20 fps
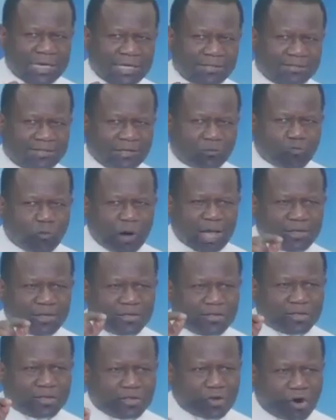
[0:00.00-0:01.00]
a
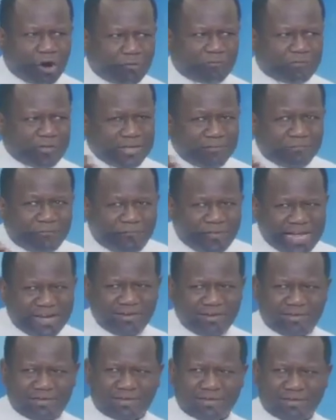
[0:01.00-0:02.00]
sequence of
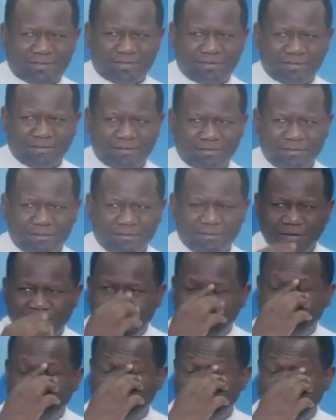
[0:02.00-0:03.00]
events,
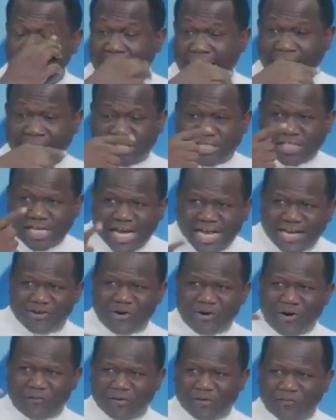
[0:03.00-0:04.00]
a chain
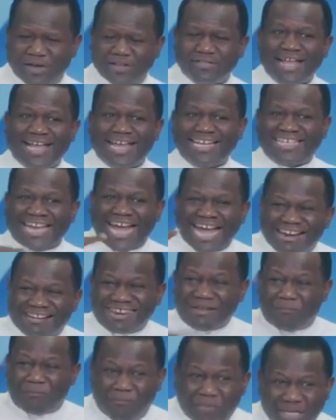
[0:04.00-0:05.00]
of events that
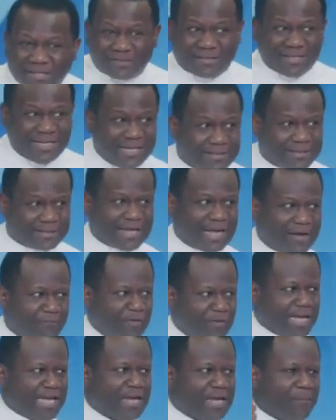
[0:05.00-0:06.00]
repeats itself
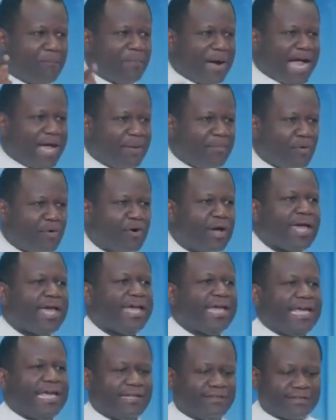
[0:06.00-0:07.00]
in the Bible,
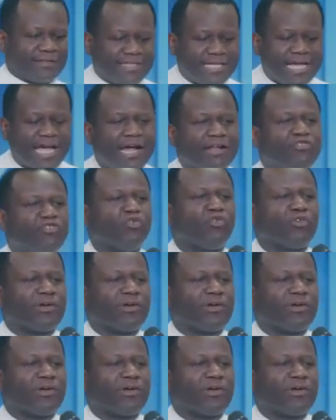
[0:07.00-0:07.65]
is there to